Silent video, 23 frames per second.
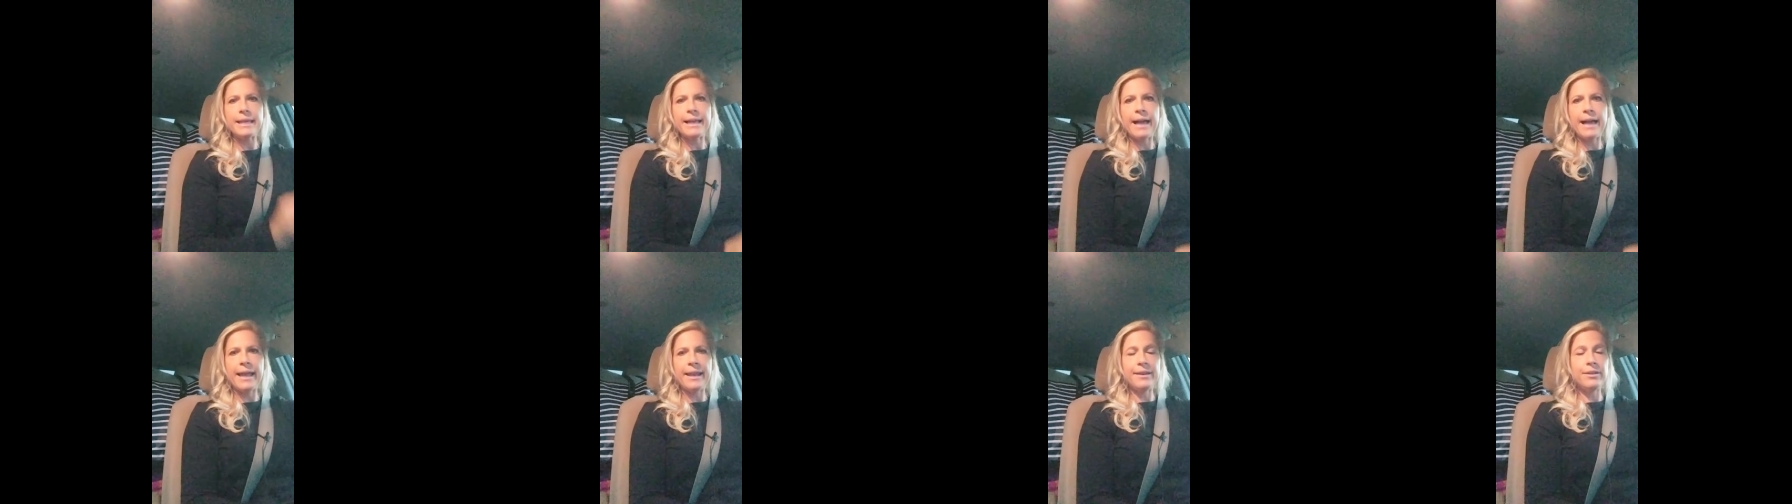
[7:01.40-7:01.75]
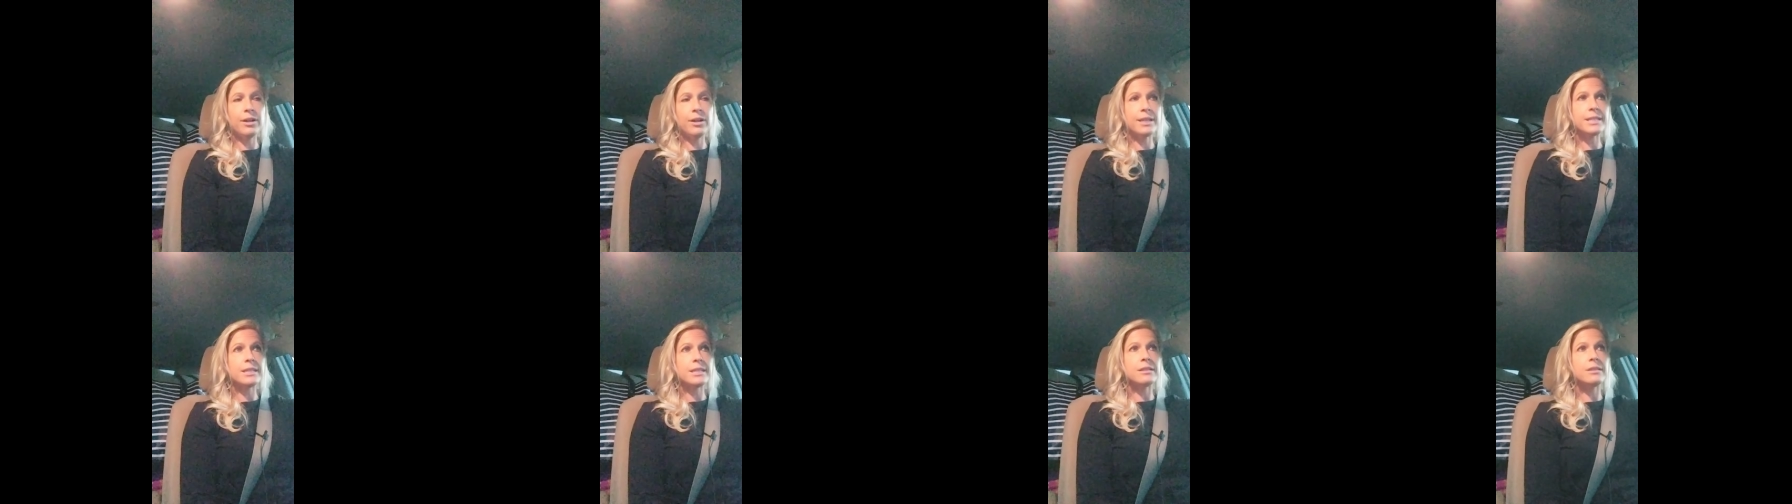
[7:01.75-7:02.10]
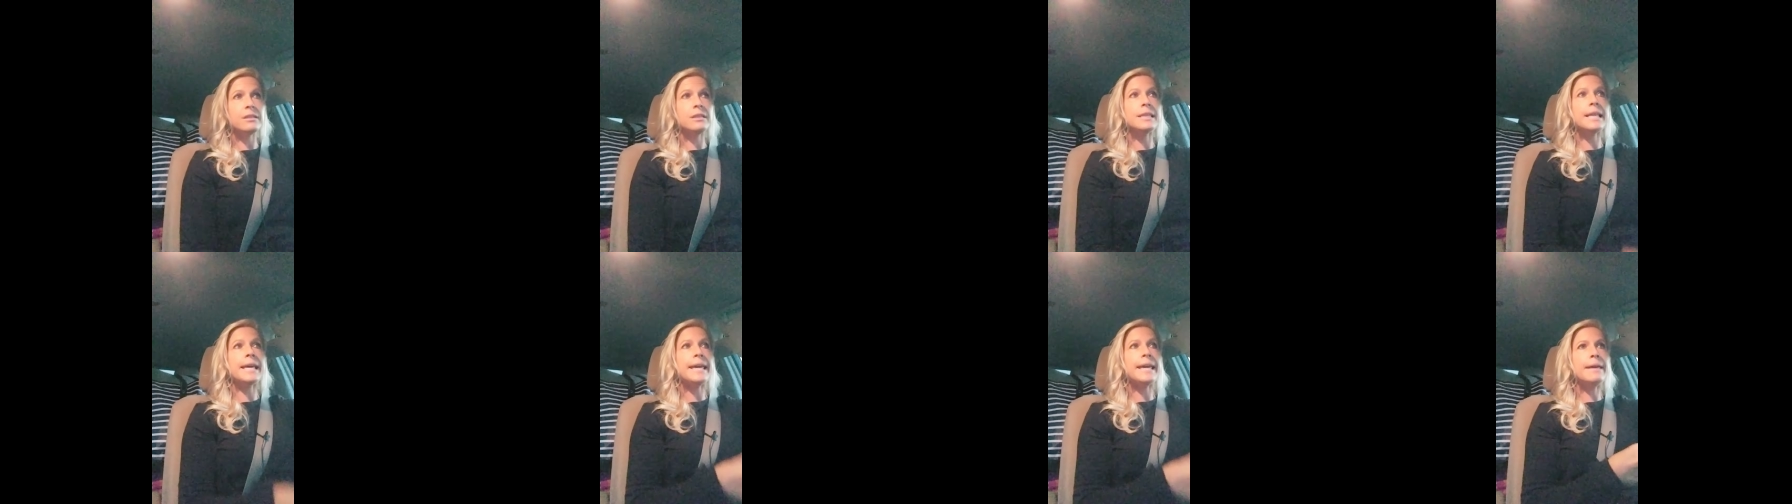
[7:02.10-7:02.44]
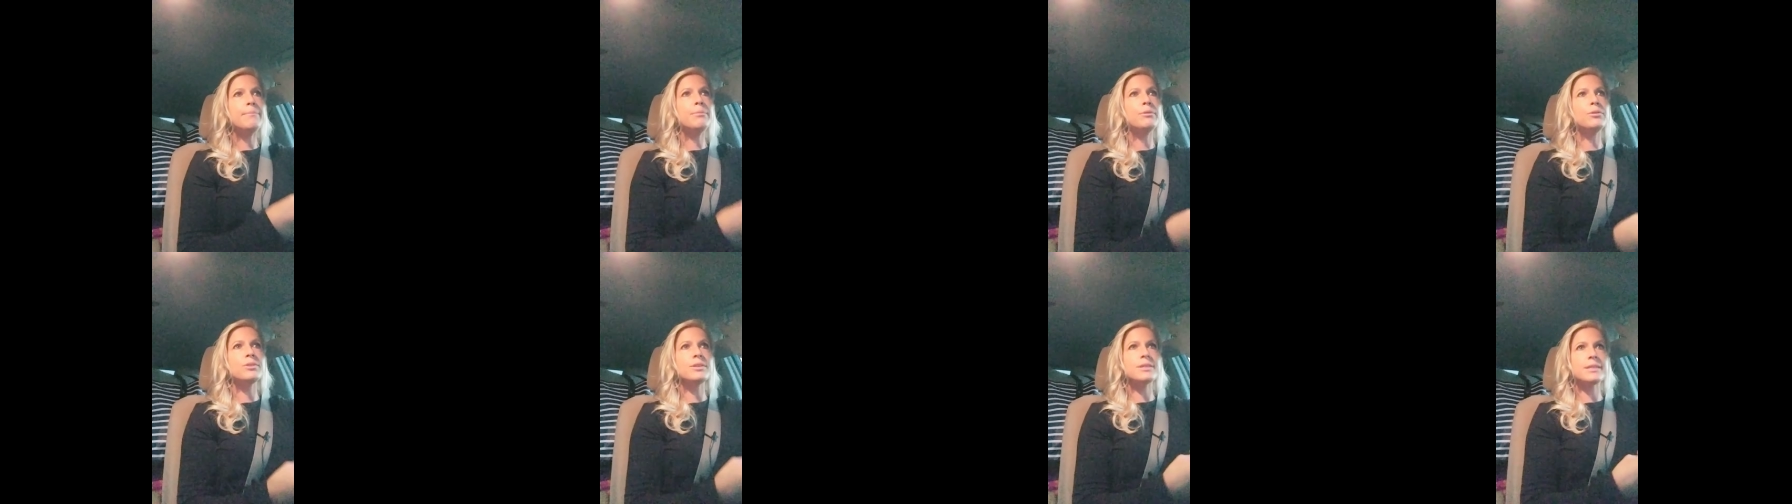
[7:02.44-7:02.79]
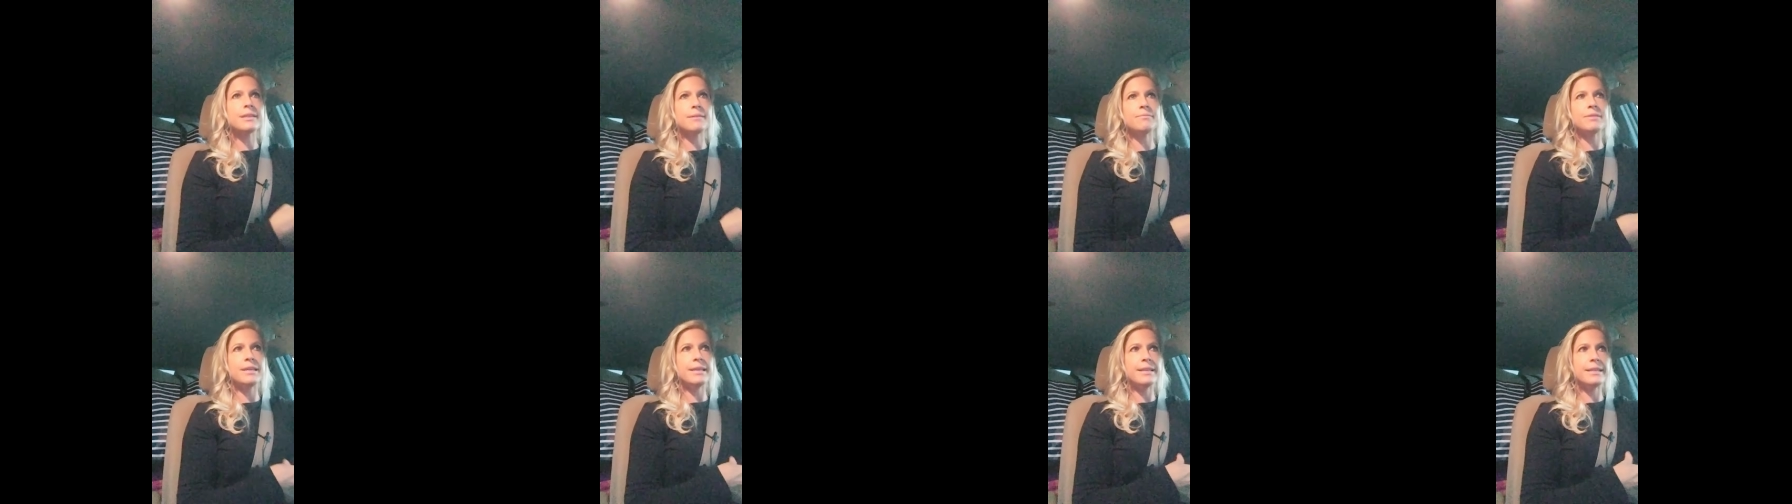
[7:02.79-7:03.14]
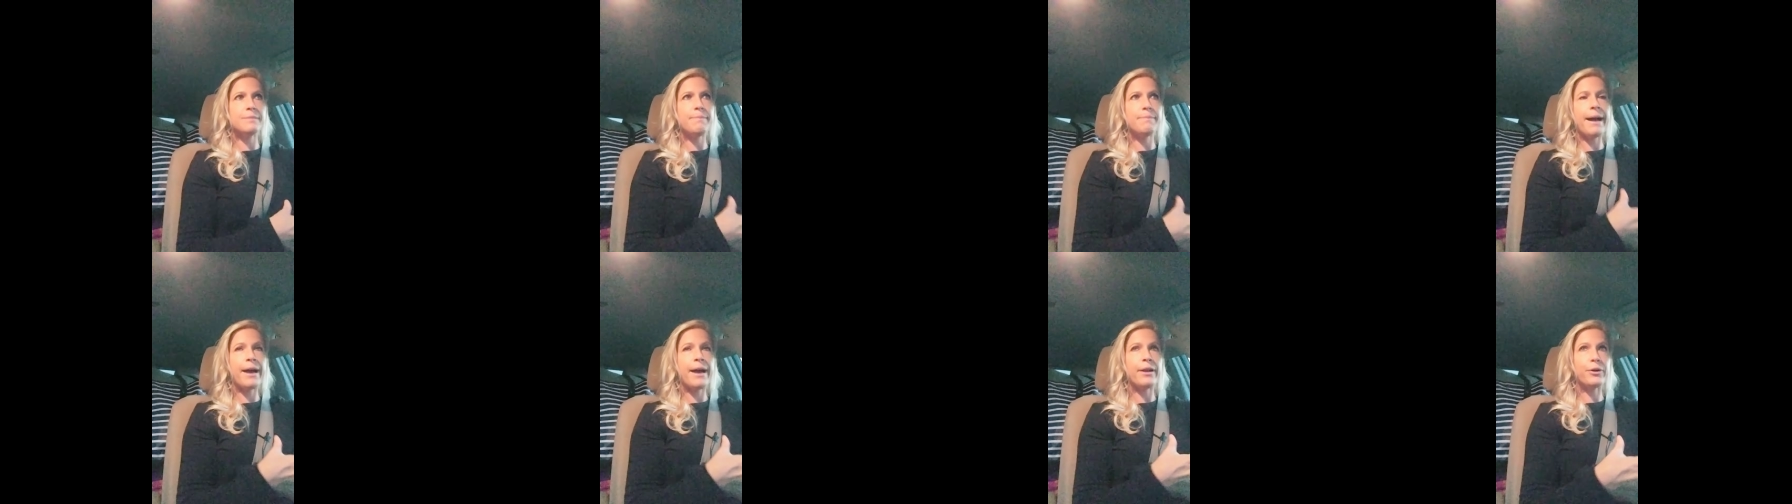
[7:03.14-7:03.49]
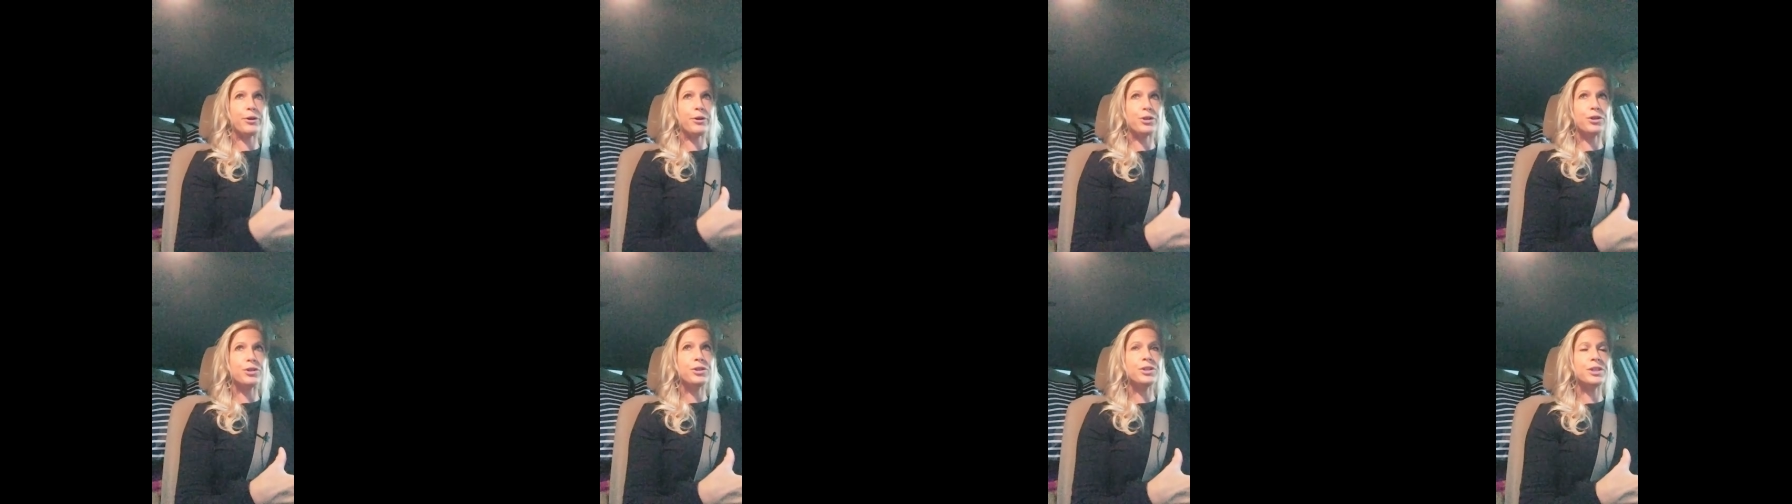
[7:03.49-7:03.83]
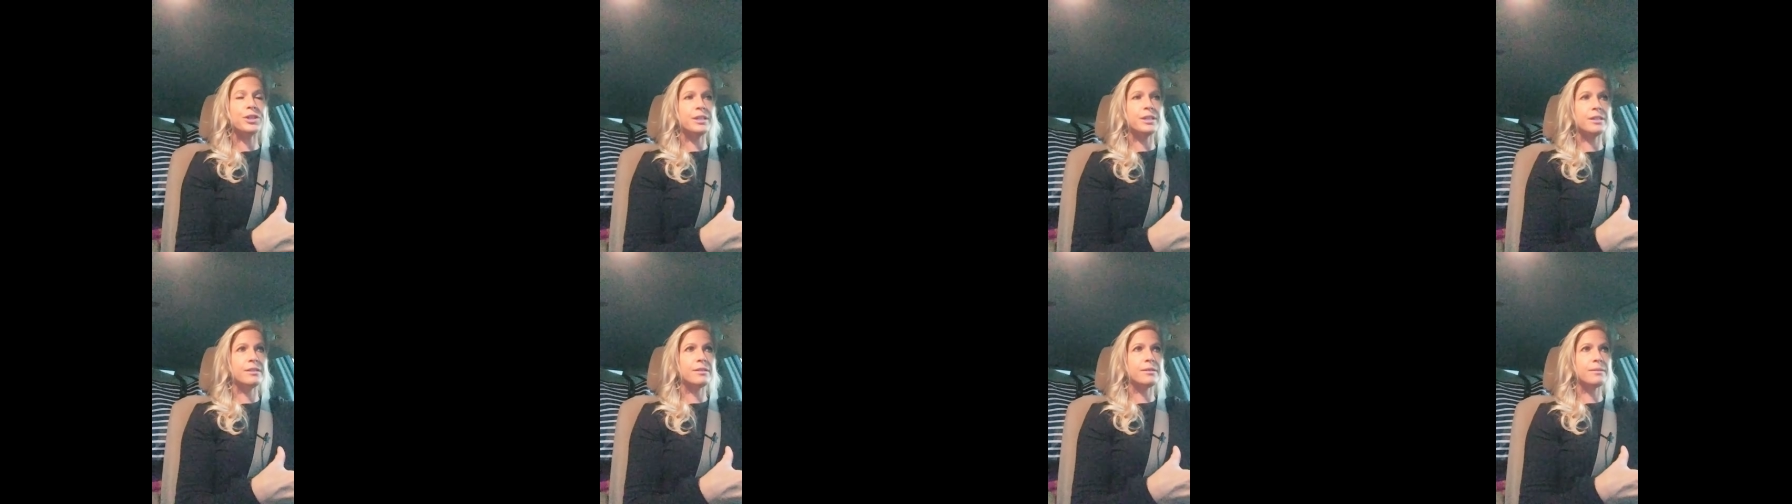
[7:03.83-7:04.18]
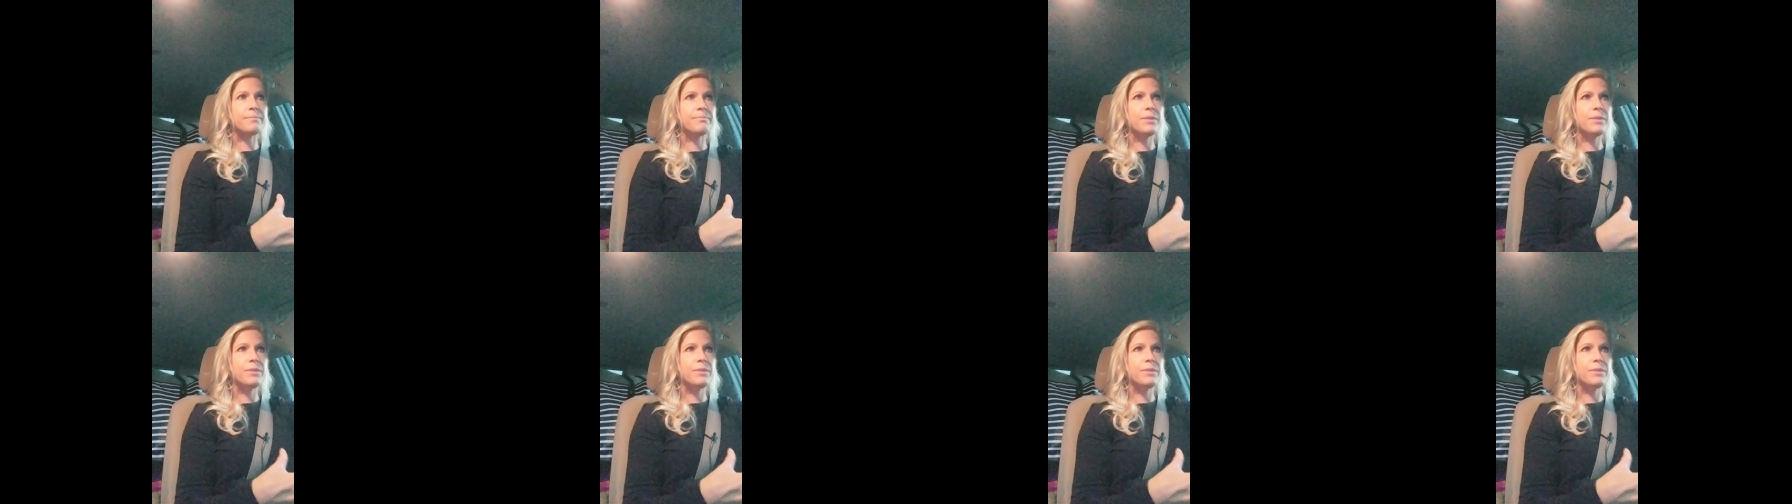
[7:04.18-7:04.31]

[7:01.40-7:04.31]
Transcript: guided not to label something as bad or good